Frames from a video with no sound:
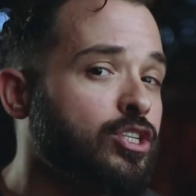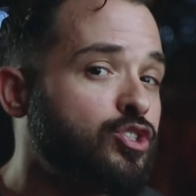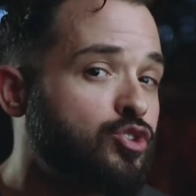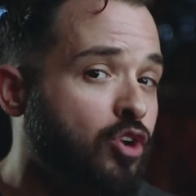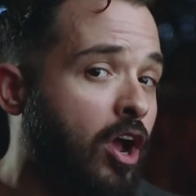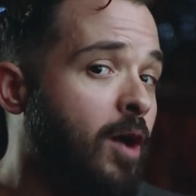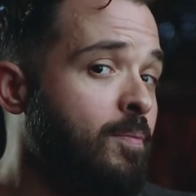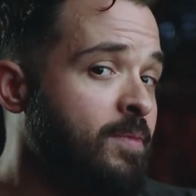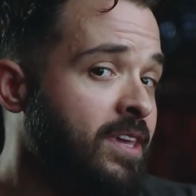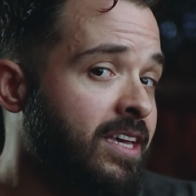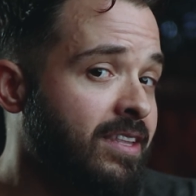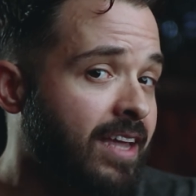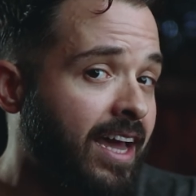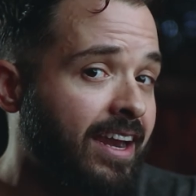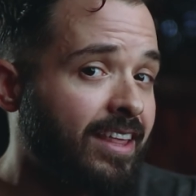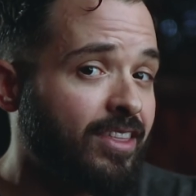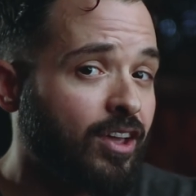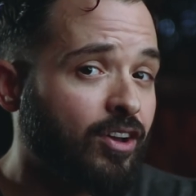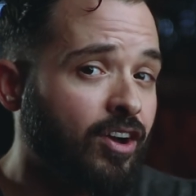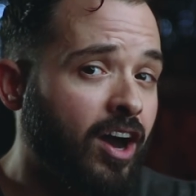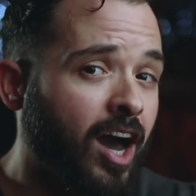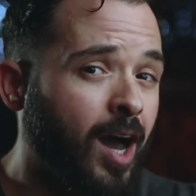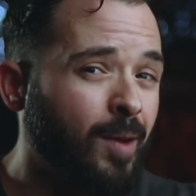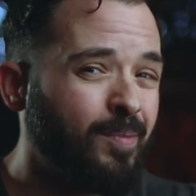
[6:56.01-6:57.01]
drop me a line in
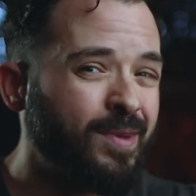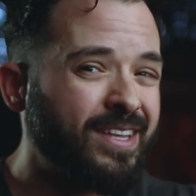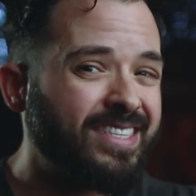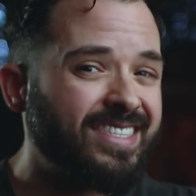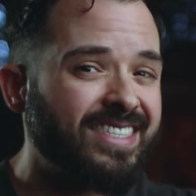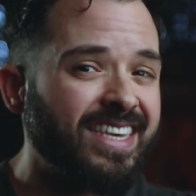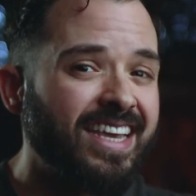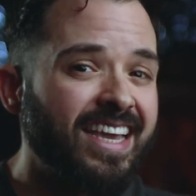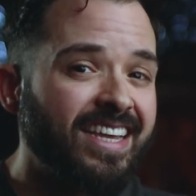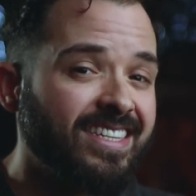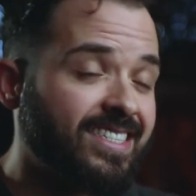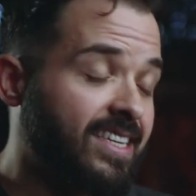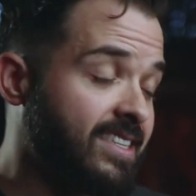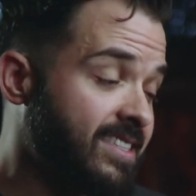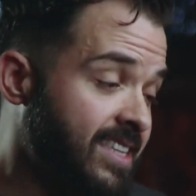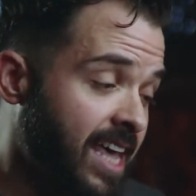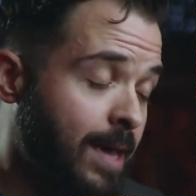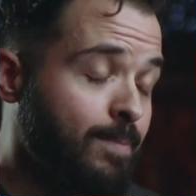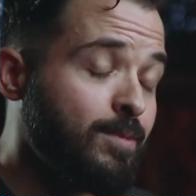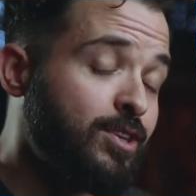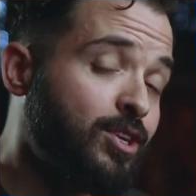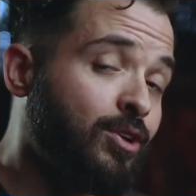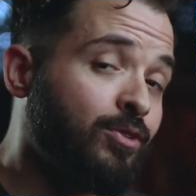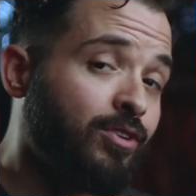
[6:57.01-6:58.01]
the comments to
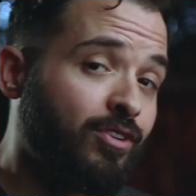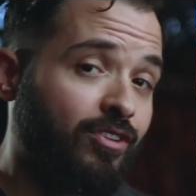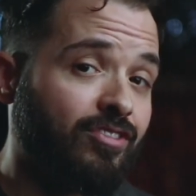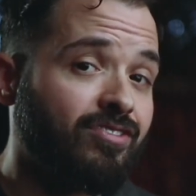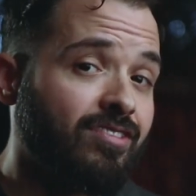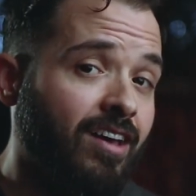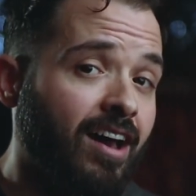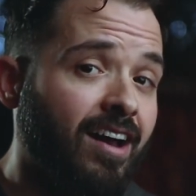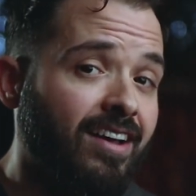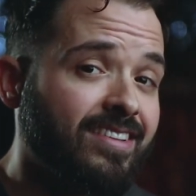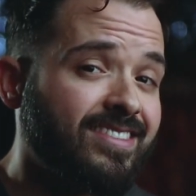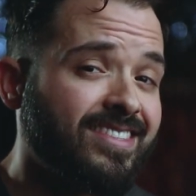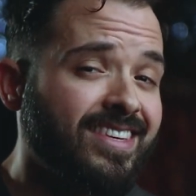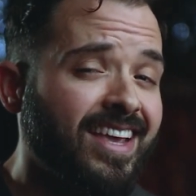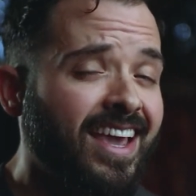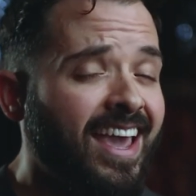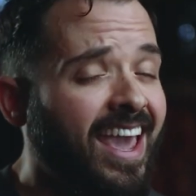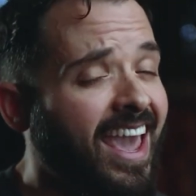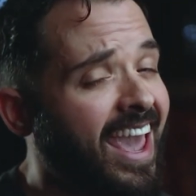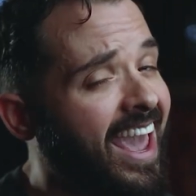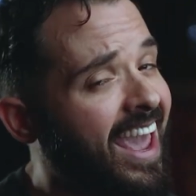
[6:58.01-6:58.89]
let me know your thoughts,